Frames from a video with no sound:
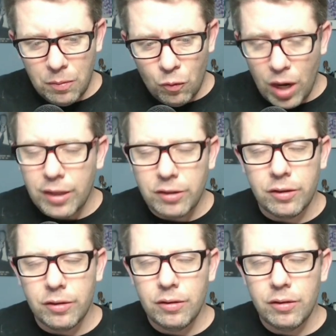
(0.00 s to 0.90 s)

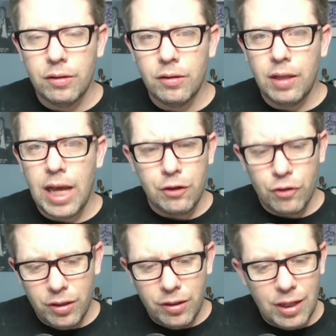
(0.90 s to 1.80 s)
roster.
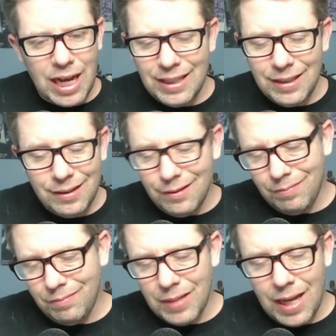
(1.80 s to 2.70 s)
Last year,
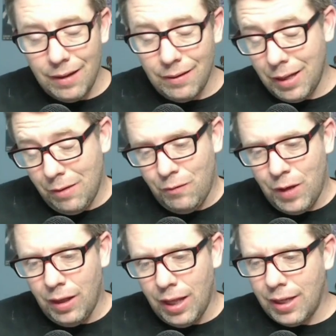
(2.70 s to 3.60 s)
it
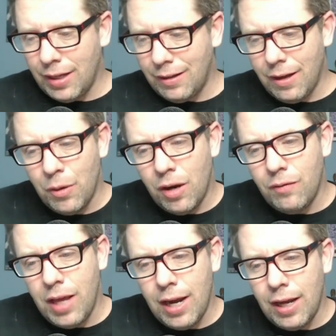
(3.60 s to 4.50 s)
felt like coming off
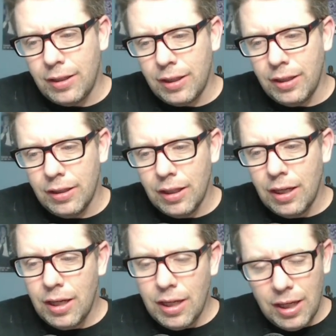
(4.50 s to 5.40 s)
the NIT,
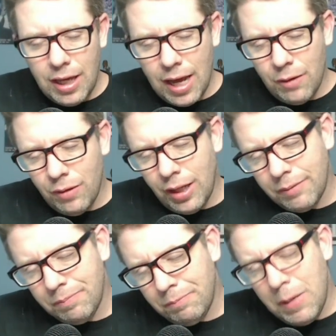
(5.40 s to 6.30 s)
you kind of were
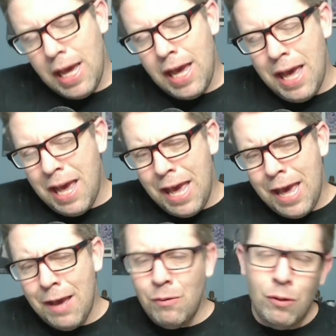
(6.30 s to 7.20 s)
like,
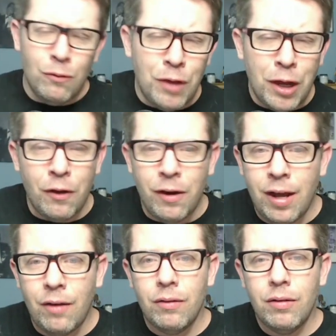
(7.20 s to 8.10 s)
we'll figure it out.